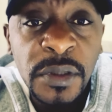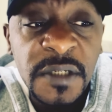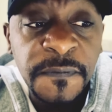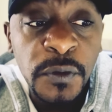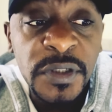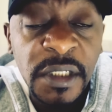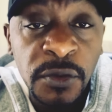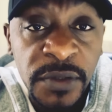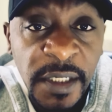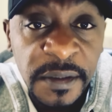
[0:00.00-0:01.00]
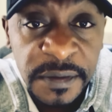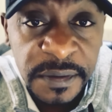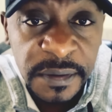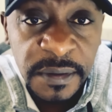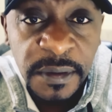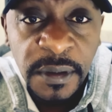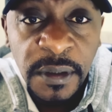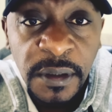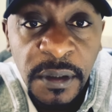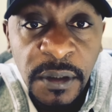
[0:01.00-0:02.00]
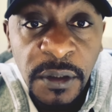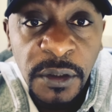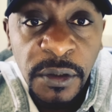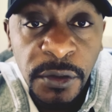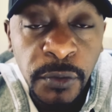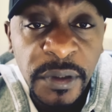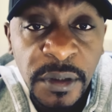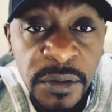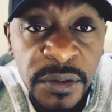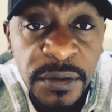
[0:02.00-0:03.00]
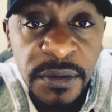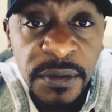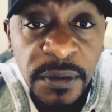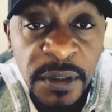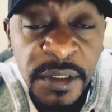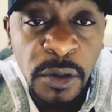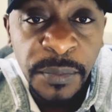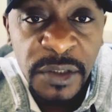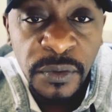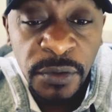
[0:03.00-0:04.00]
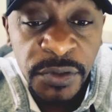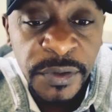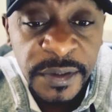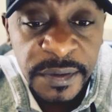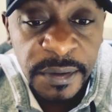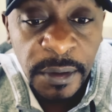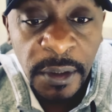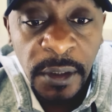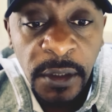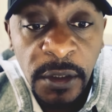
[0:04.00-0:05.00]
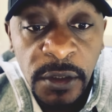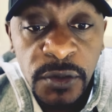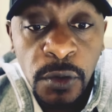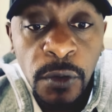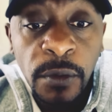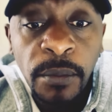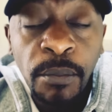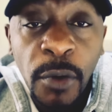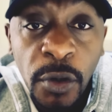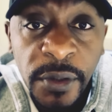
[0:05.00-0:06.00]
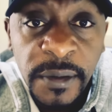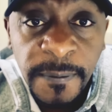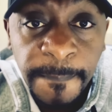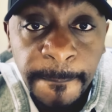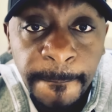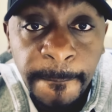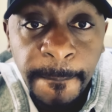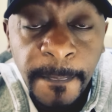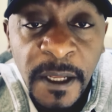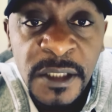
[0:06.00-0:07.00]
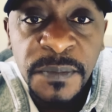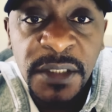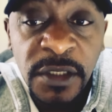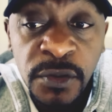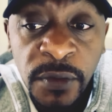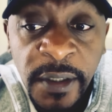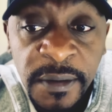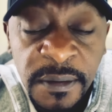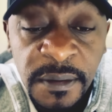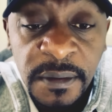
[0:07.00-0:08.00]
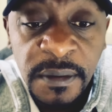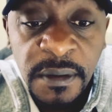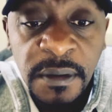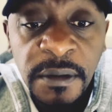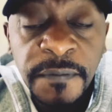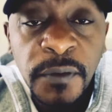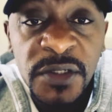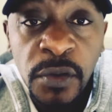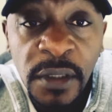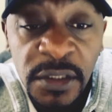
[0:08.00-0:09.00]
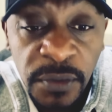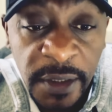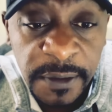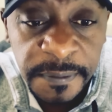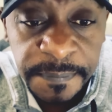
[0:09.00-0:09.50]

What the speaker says: forced into silence during those entanglements with those units. So mourn as much as you can for as long as you can.